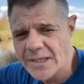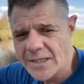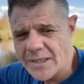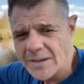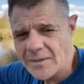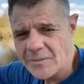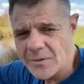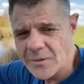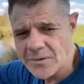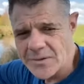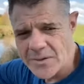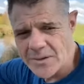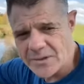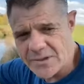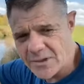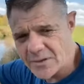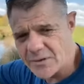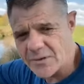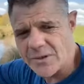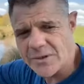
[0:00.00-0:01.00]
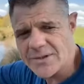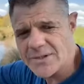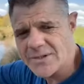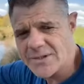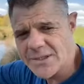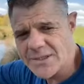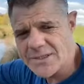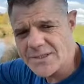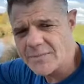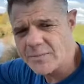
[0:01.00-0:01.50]
because on the cross,
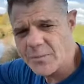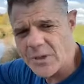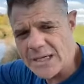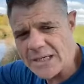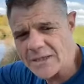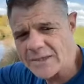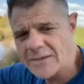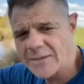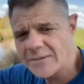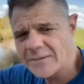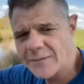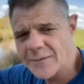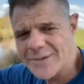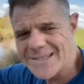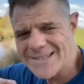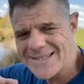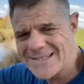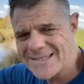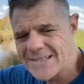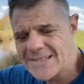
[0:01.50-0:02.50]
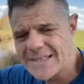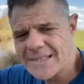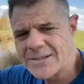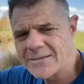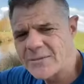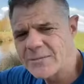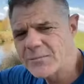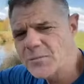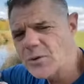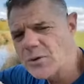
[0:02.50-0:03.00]
Jesus paid for the sin,
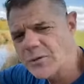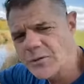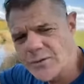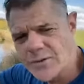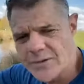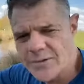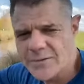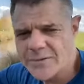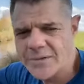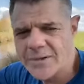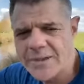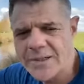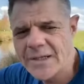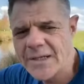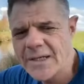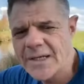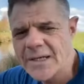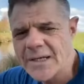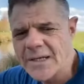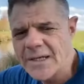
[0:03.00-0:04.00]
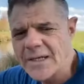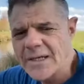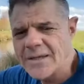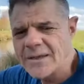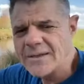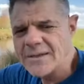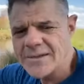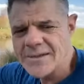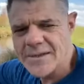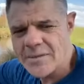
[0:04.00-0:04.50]
removed the sin,
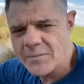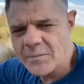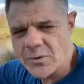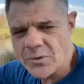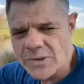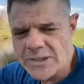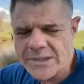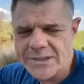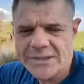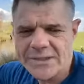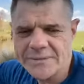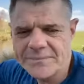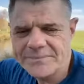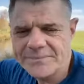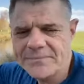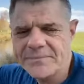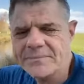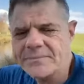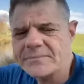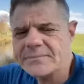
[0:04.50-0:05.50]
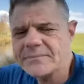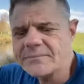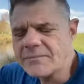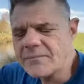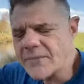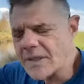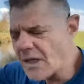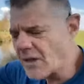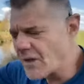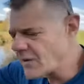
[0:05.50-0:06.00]
the separation
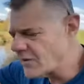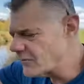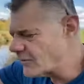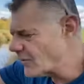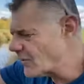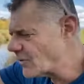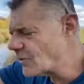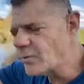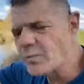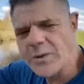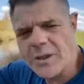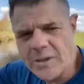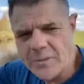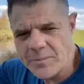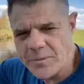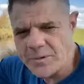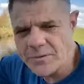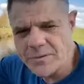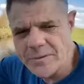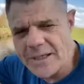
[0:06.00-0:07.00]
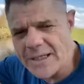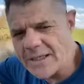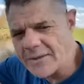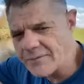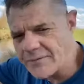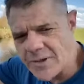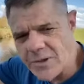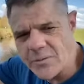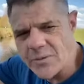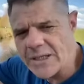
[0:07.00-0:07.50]
of all people
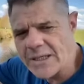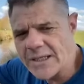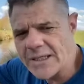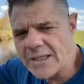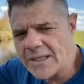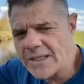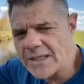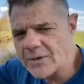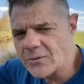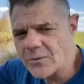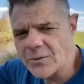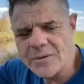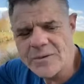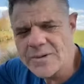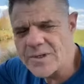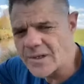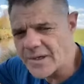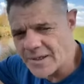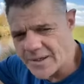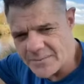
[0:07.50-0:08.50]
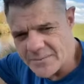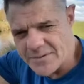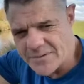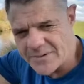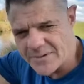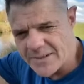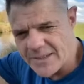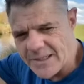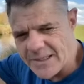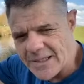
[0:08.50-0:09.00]
everywhere at all
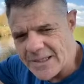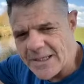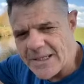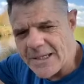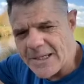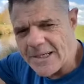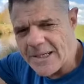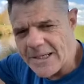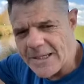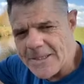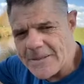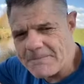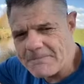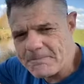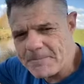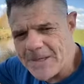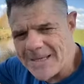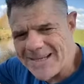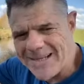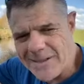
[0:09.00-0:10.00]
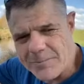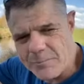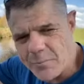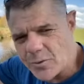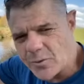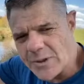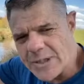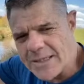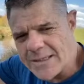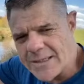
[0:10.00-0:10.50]
times. And I
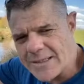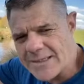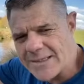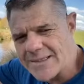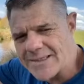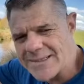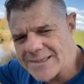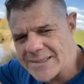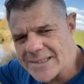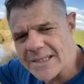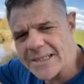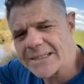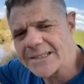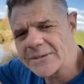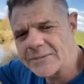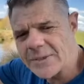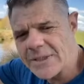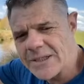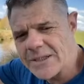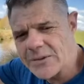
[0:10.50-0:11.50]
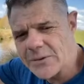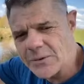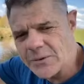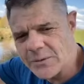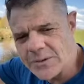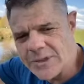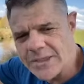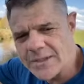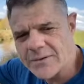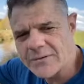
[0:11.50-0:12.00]
pray that in this next week,
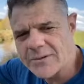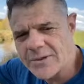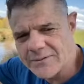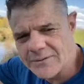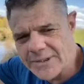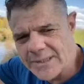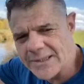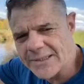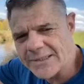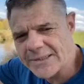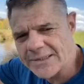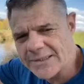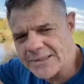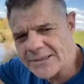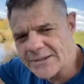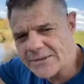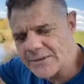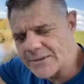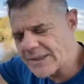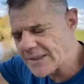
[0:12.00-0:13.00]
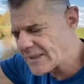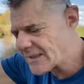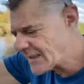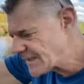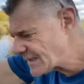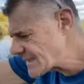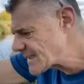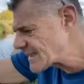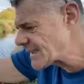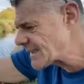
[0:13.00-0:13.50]
you'll get a revelation, you'll get an
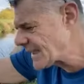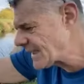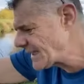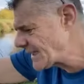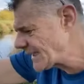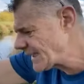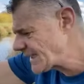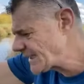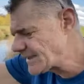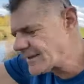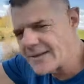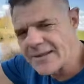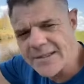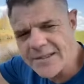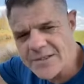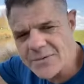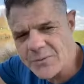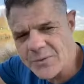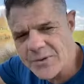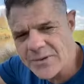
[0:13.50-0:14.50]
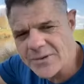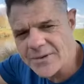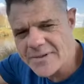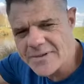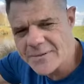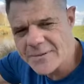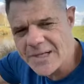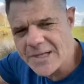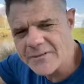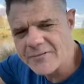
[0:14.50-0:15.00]
understanding, and these
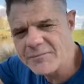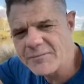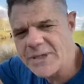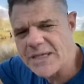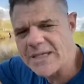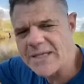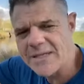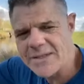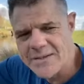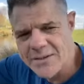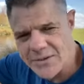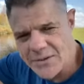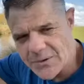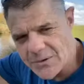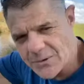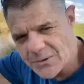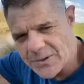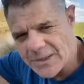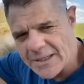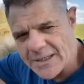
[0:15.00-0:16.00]
words will have meaning to you.